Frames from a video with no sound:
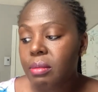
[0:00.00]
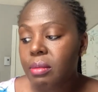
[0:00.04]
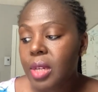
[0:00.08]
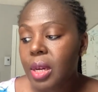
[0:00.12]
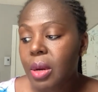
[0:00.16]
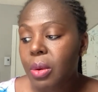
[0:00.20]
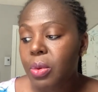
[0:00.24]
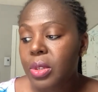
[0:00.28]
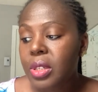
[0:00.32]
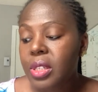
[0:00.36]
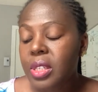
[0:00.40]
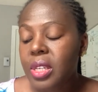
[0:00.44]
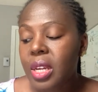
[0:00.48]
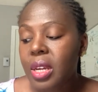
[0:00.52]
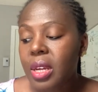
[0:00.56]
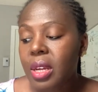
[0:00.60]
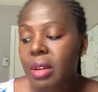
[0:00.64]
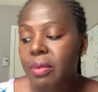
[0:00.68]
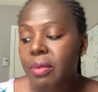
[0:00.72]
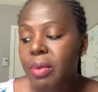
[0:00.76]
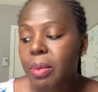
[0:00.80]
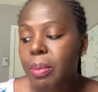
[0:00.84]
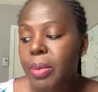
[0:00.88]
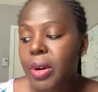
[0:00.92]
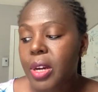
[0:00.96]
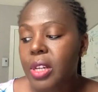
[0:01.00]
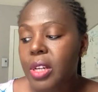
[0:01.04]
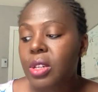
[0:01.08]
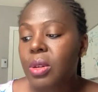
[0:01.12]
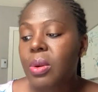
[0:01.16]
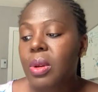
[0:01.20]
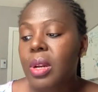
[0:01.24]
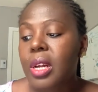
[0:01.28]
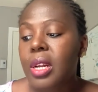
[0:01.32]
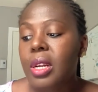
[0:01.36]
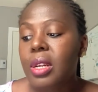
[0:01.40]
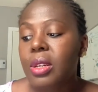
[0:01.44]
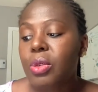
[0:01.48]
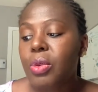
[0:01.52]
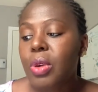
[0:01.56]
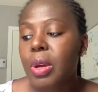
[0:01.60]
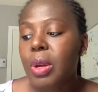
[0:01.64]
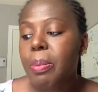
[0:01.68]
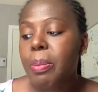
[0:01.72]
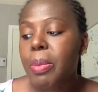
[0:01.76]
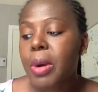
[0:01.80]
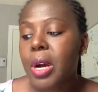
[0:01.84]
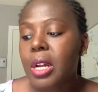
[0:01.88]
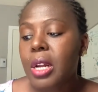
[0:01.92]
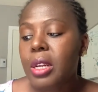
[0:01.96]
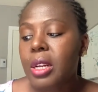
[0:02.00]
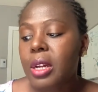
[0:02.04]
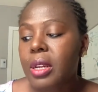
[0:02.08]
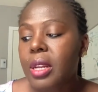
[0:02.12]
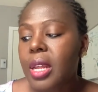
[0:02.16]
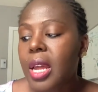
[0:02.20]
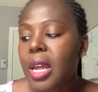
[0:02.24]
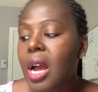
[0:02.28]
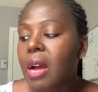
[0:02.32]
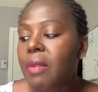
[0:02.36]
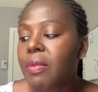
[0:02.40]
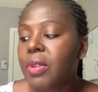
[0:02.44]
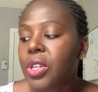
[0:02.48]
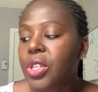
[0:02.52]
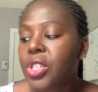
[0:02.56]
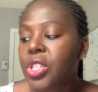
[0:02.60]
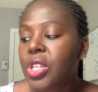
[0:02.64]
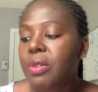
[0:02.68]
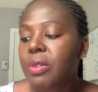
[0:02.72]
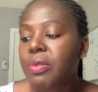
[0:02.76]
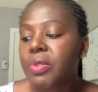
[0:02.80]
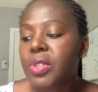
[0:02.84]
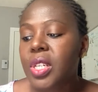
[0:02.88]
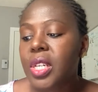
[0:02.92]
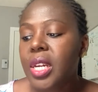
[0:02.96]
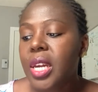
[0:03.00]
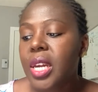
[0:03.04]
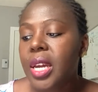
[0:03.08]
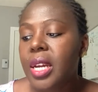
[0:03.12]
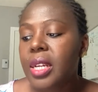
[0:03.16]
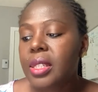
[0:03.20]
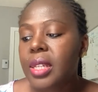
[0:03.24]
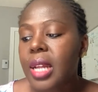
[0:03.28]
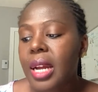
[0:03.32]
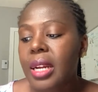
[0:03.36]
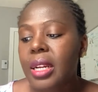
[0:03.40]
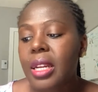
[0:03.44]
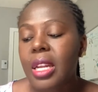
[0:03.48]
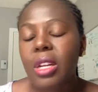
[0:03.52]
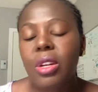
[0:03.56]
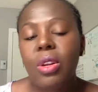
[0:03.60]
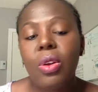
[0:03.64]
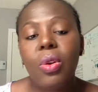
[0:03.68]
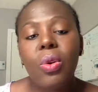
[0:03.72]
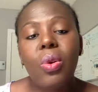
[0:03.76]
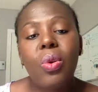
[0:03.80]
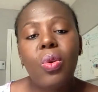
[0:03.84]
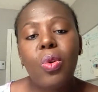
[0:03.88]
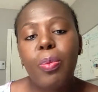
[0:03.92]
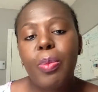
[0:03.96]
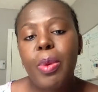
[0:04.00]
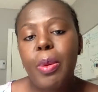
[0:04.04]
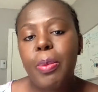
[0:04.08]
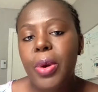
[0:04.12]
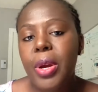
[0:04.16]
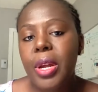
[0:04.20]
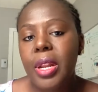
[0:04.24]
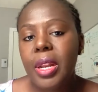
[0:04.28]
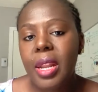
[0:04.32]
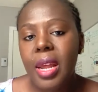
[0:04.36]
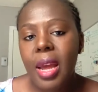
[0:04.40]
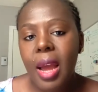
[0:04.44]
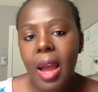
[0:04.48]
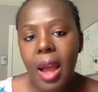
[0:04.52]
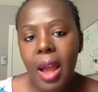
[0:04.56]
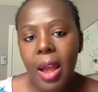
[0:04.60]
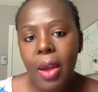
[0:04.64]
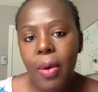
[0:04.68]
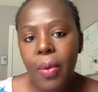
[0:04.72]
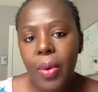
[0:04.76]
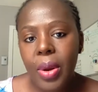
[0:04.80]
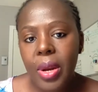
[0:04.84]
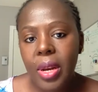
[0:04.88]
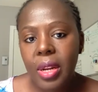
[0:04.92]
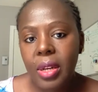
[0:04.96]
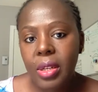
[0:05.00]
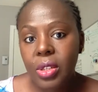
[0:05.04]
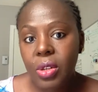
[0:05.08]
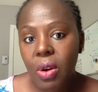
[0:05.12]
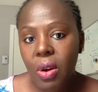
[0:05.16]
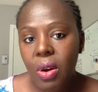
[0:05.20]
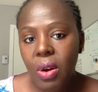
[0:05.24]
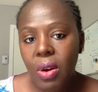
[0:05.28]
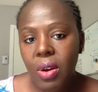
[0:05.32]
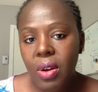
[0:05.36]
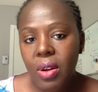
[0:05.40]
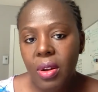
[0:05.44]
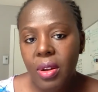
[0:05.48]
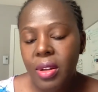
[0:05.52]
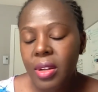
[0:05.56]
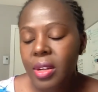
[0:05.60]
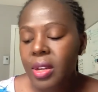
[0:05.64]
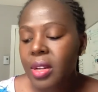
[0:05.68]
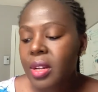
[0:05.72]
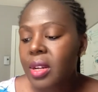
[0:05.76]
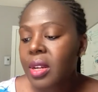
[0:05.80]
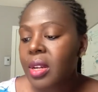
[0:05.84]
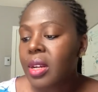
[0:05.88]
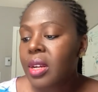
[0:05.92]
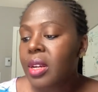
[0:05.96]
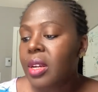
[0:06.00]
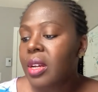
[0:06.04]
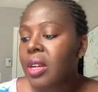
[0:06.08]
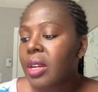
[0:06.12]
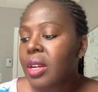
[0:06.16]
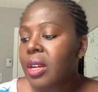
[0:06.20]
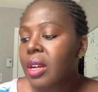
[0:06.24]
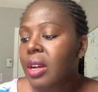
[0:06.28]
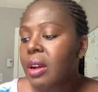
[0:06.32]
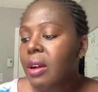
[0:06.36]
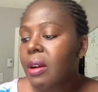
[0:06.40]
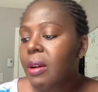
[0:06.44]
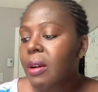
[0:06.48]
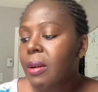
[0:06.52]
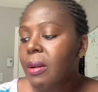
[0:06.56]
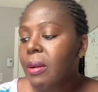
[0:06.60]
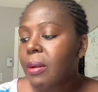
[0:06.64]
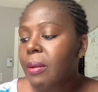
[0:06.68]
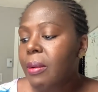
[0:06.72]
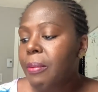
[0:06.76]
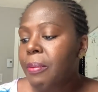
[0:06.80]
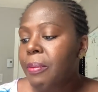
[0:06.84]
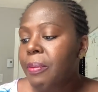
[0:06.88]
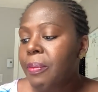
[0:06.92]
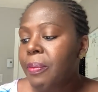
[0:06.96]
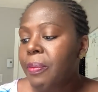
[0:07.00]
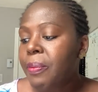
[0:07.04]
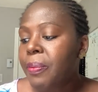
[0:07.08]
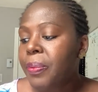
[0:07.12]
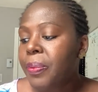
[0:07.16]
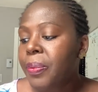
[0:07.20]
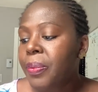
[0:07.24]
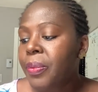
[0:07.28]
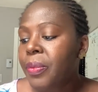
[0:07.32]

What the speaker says: I would say even particularly to a partner. They have a shifty gaze, like they don't look people in the eye when they talk. Um,